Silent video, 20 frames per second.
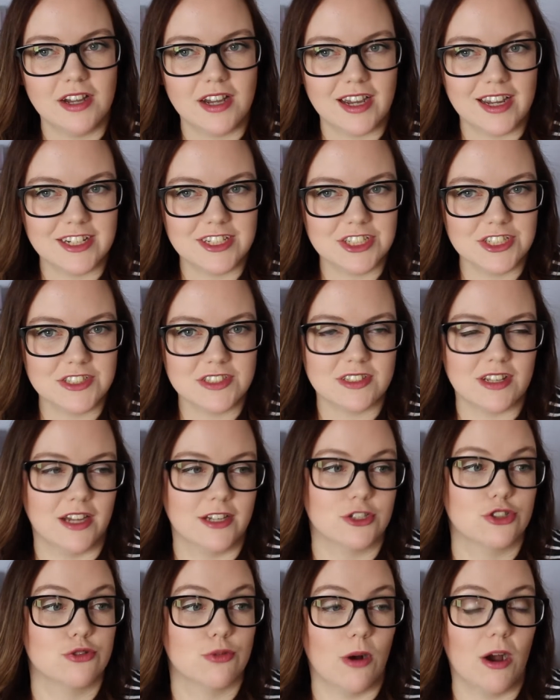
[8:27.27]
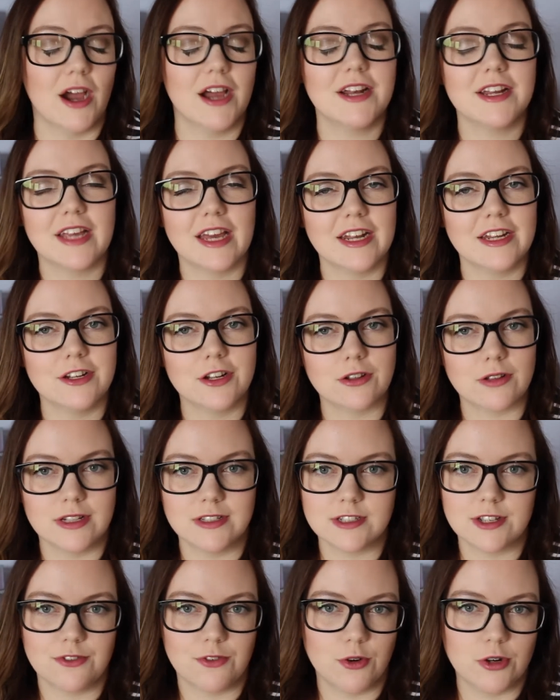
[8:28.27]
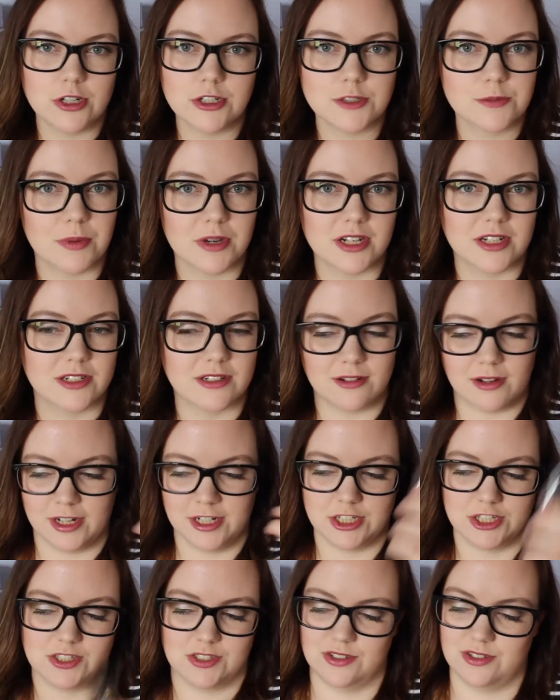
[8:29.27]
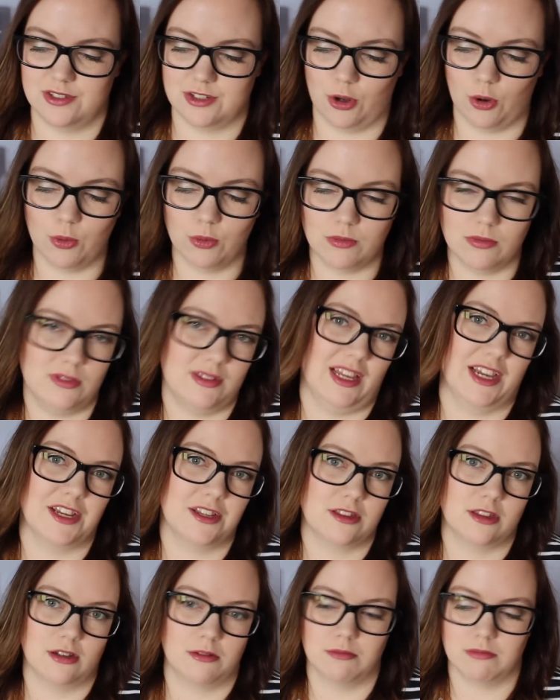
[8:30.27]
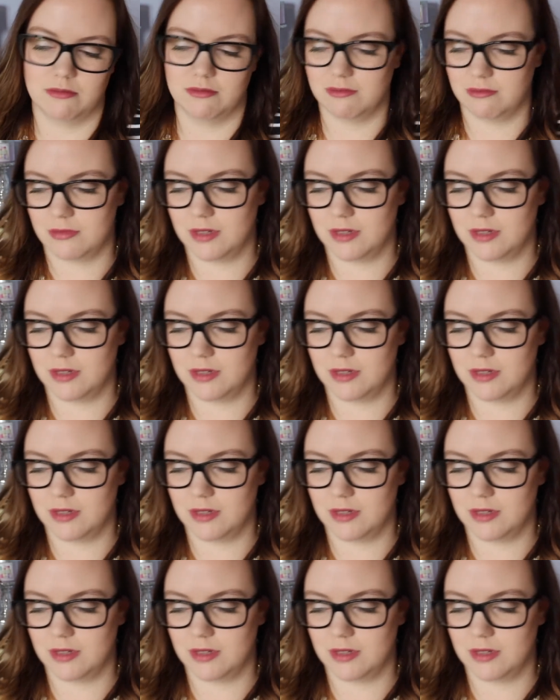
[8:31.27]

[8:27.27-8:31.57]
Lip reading: I try to get into cleanse off oils, but I just don't like them.